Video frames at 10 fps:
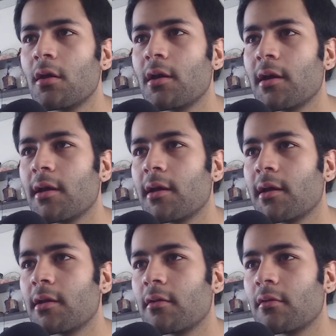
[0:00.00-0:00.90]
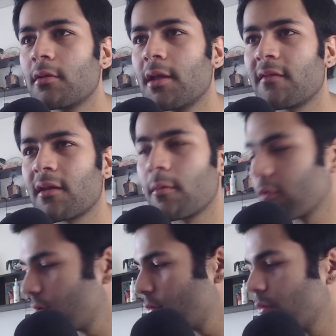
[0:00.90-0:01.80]
and uh, the next thing I'm
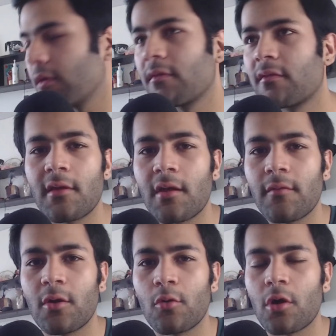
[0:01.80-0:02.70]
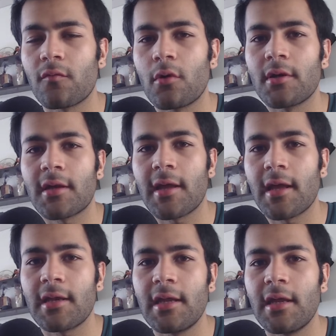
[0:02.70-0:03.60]
going to do is uh, we do not want
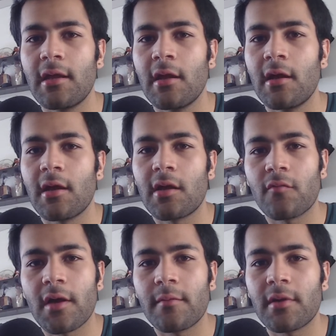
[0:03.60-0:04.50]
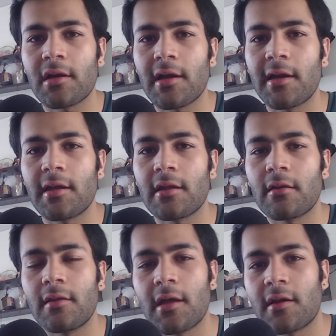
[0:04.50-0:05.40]
any environment
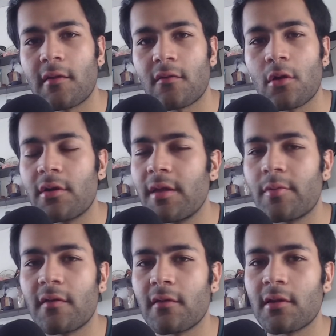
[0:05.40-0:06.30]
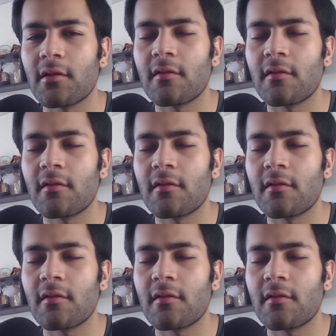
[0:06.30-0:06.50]
lighting that is already present in the